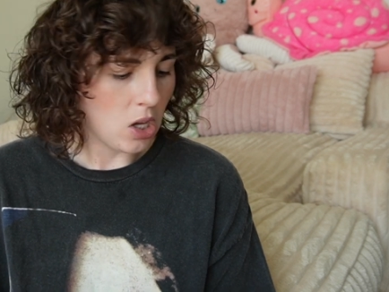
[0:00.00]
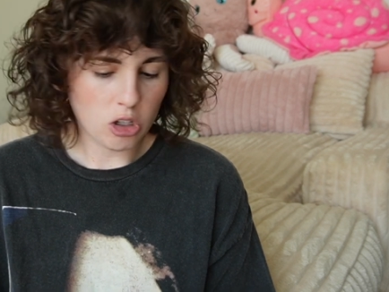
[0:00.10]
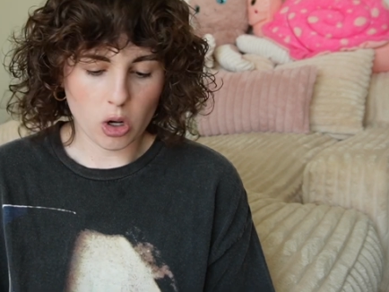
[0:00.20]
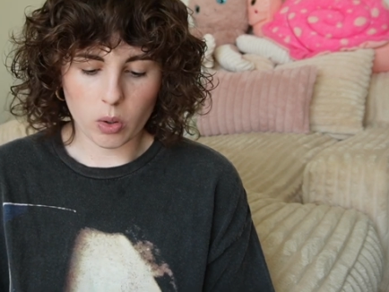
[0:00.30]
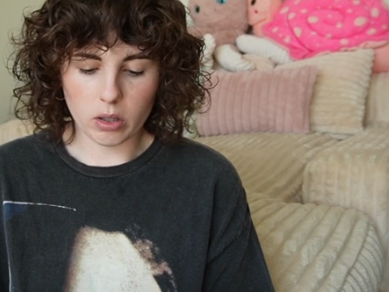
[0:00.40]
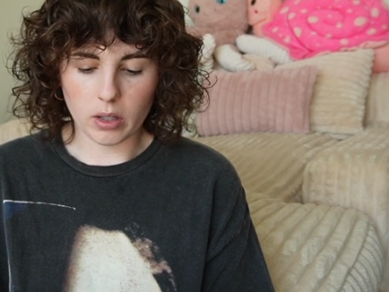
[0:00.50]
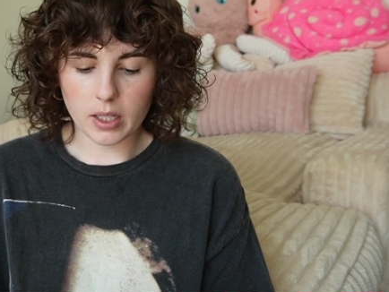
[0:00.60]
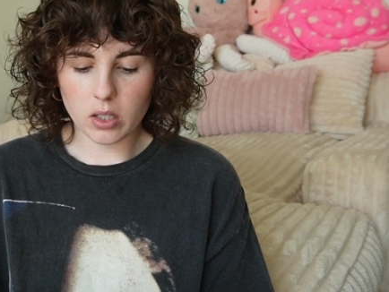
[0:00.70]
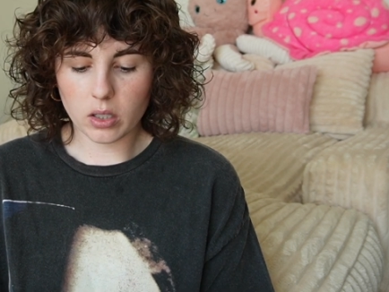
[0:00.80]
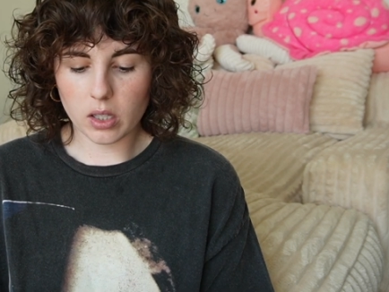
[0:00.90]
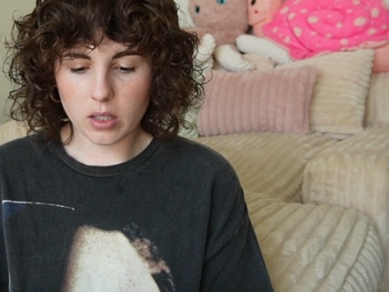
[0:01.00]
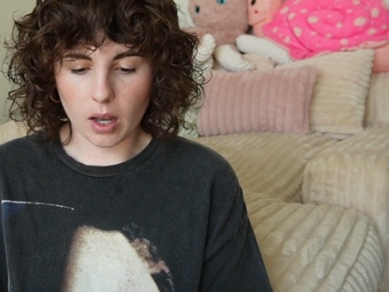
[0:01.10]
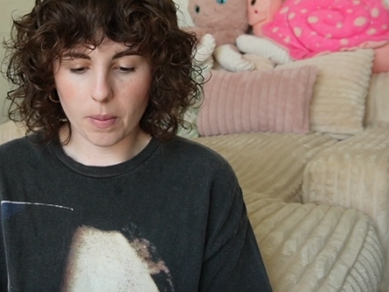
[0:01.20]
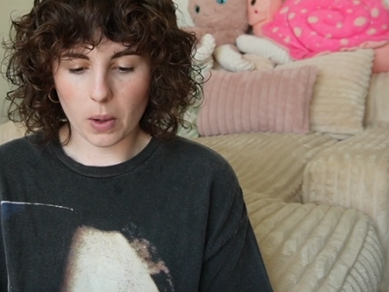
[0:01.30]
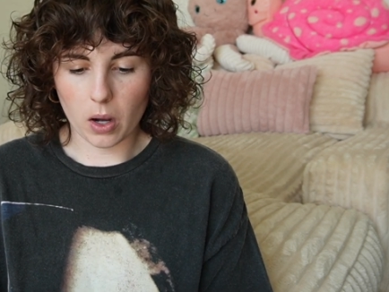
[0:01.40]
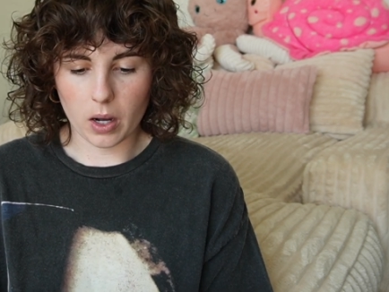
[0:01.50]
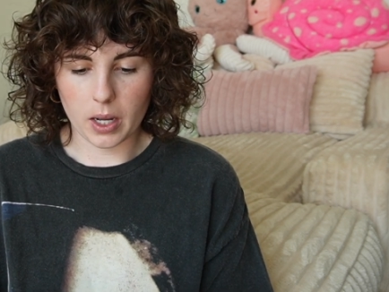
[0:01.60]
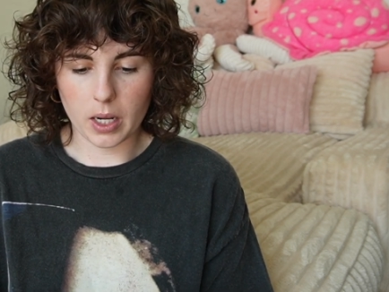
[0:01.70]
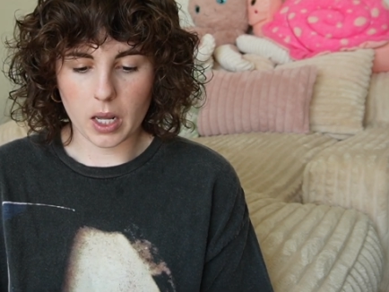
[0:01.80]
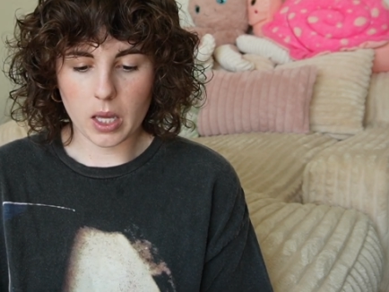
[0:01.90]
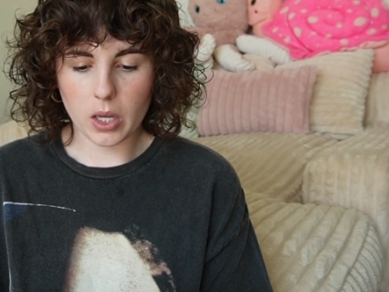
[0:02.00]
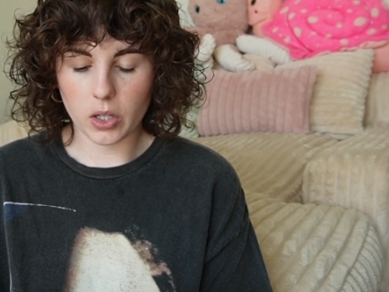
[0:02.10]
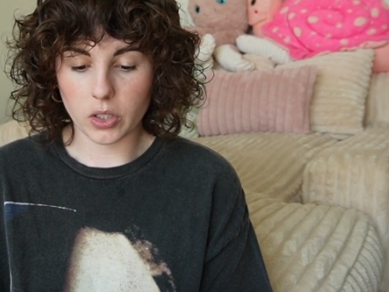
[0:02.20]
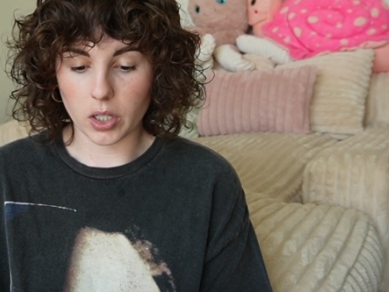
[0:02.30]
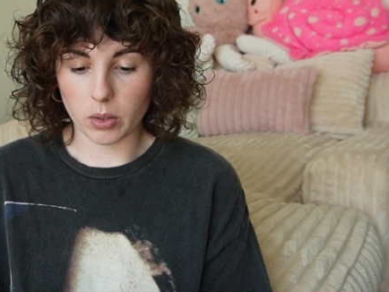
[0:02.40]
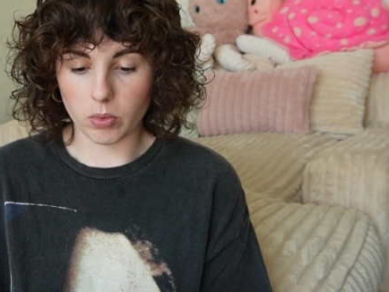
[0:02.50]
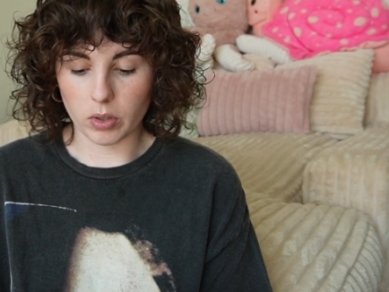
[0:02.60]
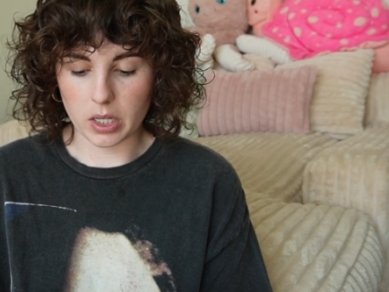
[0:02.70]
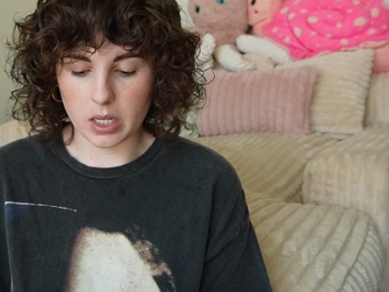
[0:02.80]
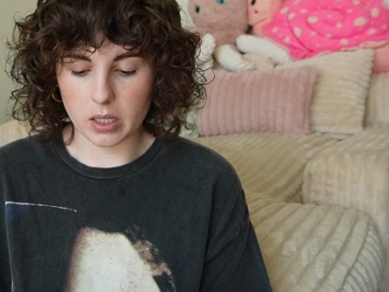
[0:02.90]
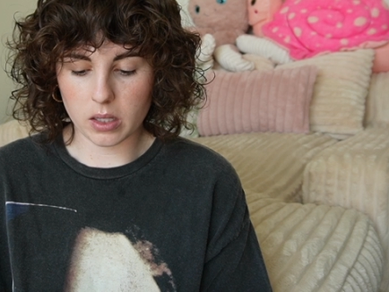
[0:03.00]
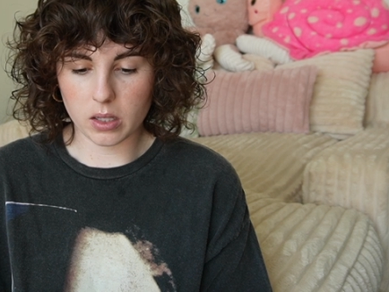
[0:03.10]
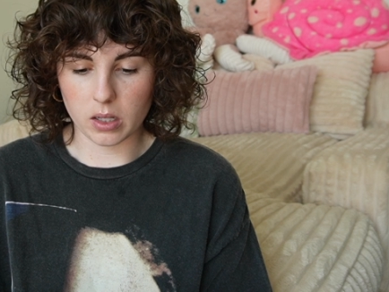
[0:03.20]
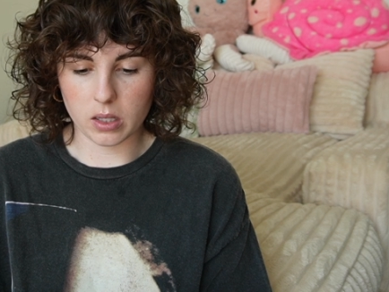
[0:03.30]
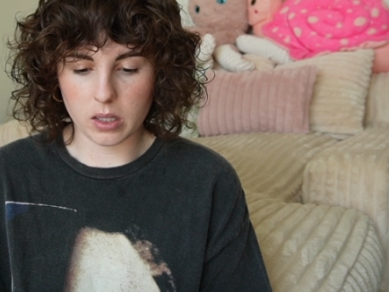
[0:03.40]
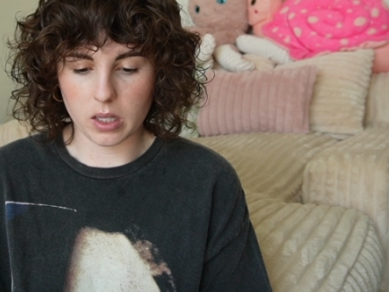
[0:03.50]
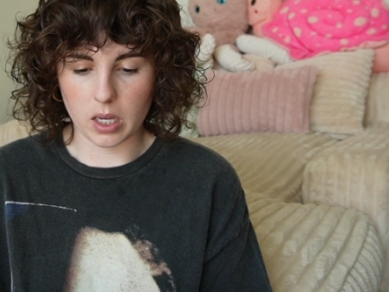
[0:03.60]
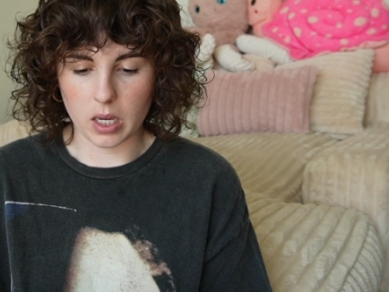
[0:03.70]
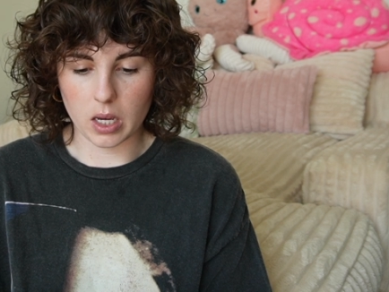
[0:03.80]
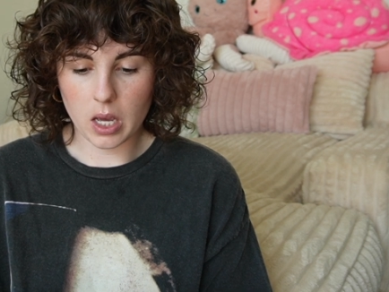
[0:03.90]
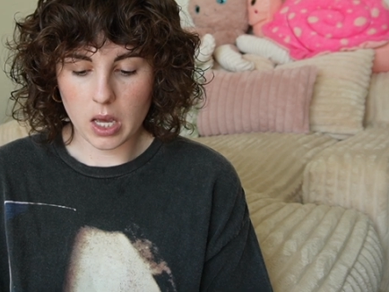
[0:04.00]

So let's look this up on Goodreads to see